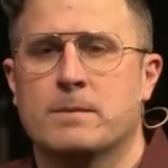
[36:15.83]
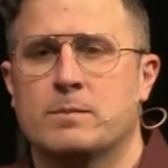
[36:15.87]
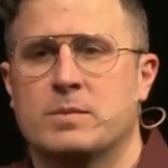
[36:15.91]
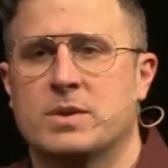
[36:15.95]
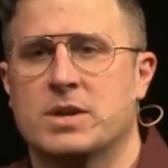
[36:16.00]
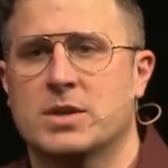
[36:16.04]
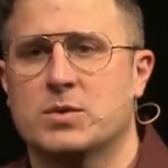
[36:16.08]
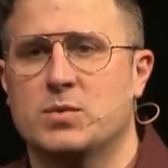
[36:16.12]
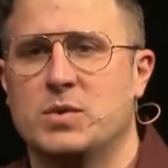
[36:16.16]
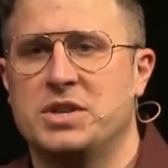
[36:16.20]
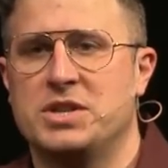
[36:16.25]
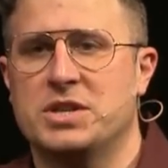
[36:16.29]

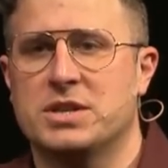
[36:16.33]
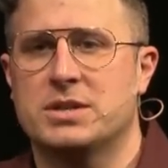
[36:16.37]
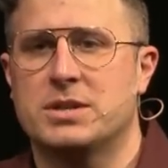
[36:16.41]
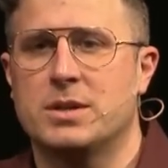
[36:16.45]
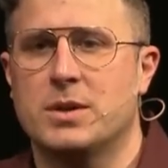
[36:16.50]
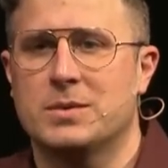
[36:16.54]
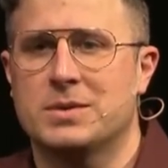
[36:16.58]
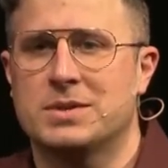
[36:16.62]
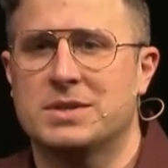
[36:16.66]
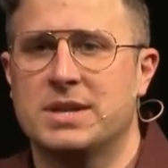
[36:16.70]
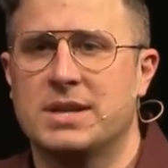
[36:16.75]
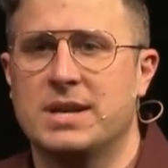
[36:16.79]
because we just
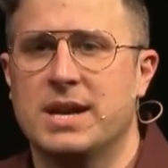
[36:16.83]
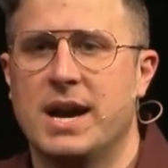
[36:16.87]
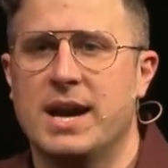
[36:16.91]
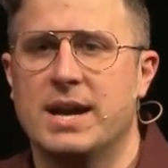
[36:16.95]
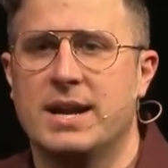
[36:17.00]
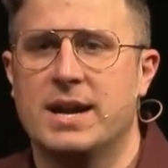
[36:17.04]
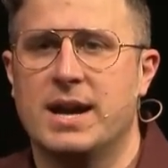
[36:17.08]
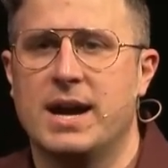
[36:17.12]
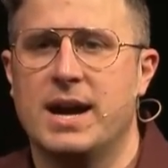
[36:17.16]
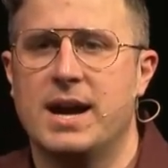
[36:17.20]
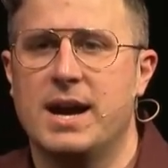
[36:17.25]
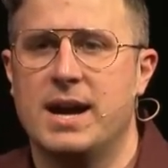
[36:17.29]
don't see eye
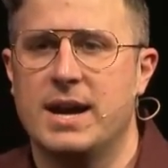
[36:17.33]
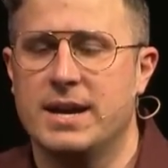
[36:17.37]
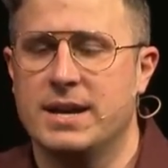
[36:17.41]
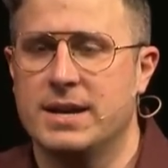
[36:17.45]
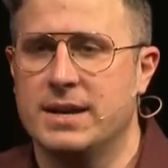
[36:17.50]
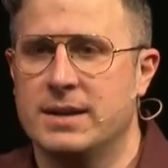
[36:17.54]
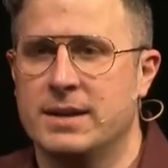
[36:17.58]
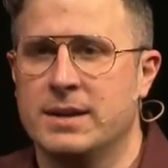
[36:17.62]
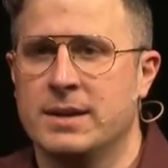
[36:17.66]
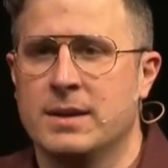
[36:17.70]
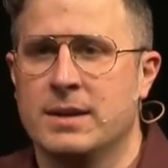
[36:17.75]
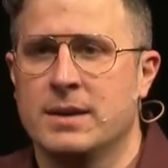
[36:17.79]
to eye. And